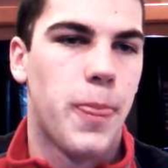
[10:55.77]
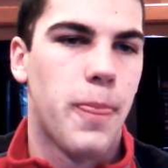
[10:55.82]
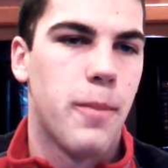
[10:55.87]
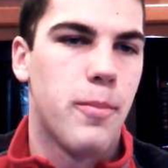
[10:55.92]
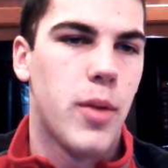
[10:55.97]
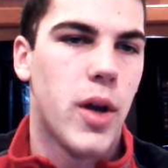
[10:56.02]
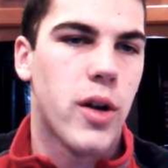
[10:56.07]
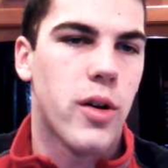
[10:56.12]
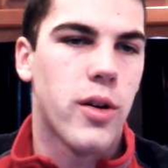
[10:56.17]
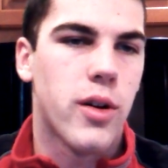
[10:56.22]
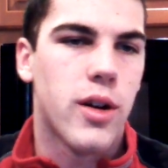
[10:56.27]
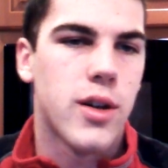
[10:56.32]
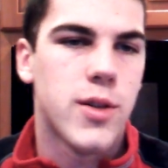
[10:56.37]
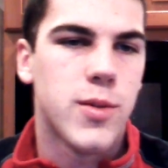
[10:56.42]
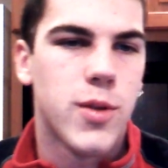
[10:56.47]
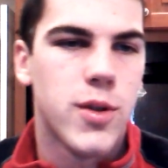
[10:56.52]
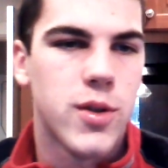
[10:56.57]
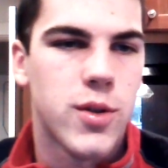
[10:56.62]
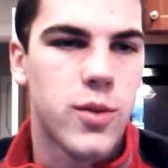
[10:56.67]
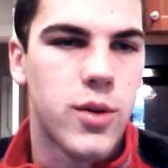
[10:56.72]

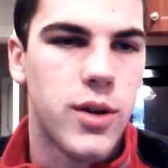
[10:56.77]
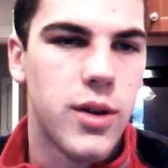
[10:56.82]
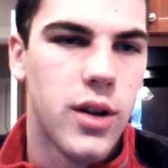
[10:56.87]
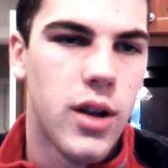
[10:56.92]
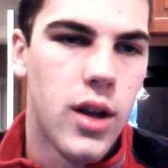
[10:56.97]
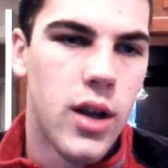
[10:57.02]
Macrocosmos to 1.